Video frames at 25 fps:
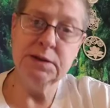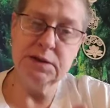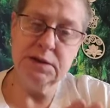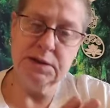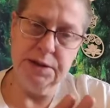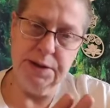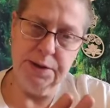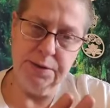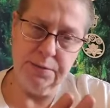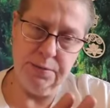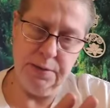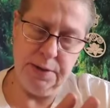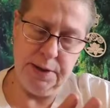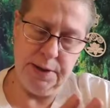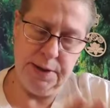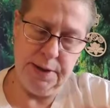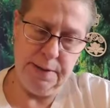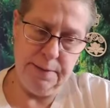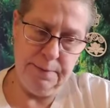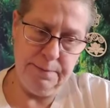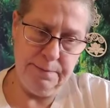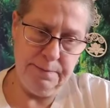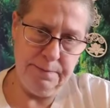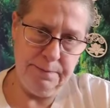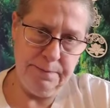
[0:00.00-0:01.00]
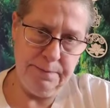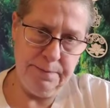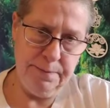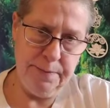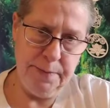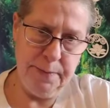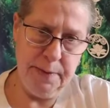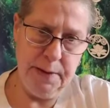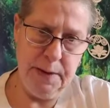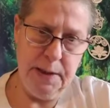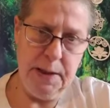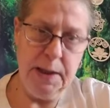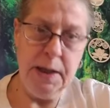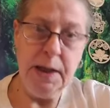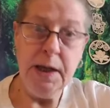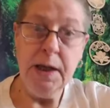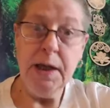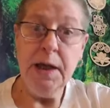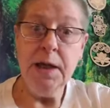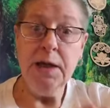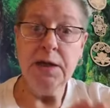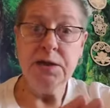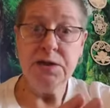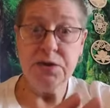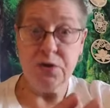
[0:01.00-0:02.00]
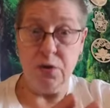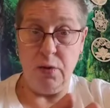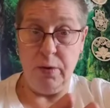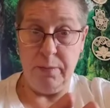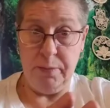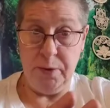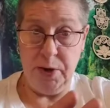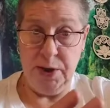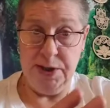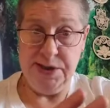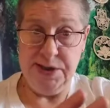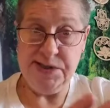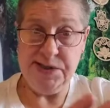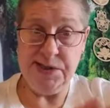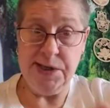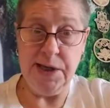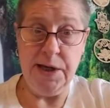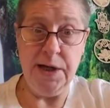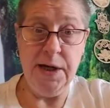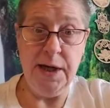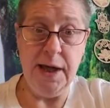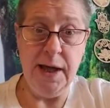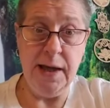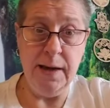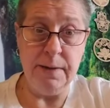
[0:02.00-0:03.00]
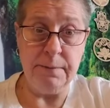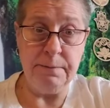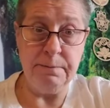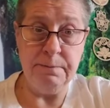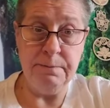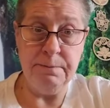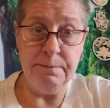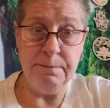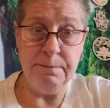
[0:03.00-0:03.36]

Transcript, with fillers: Literally. So I'm going to say it again.